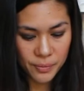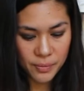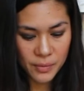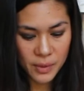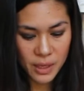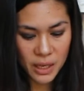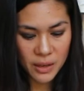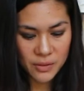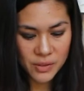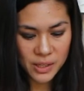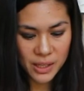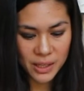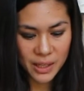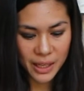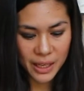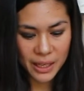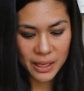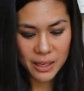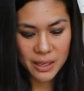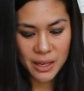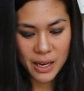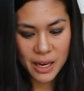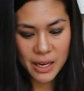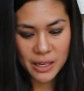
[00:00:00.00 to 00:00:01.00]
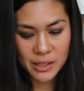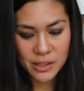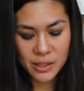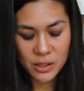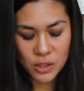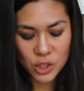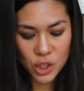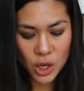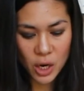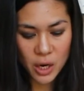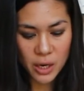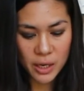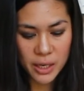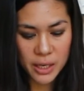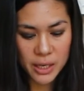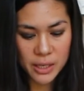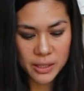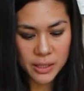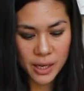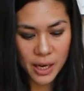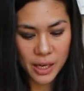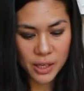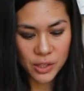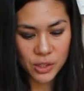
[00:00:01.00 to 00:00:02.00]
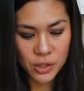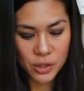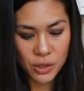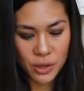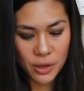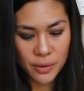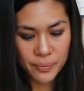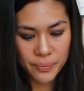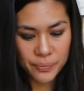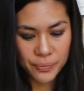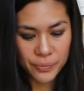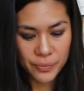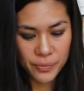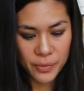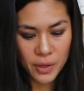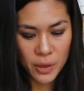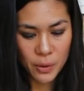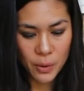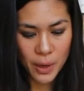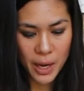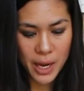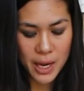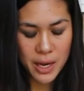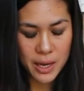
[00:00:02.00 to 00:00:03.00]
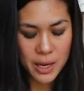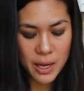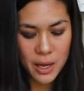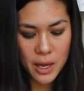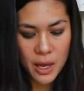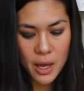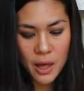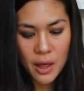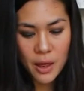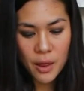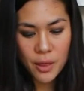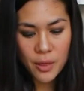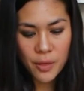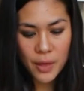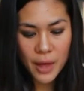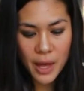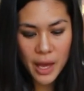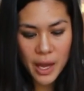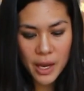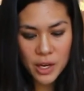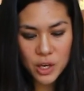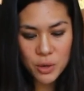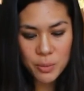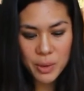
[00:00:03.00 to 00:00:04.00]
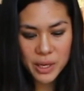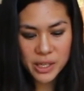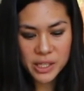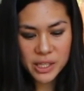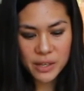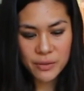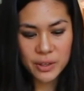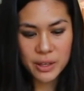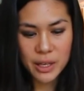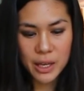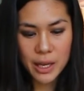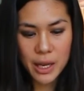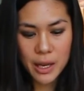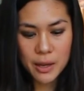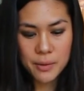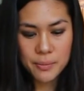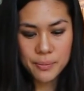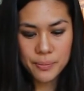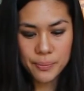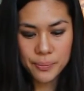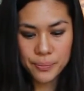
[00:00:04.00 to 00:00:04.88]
It gives it like a nice chunky texture, okay? Then you mix everything in.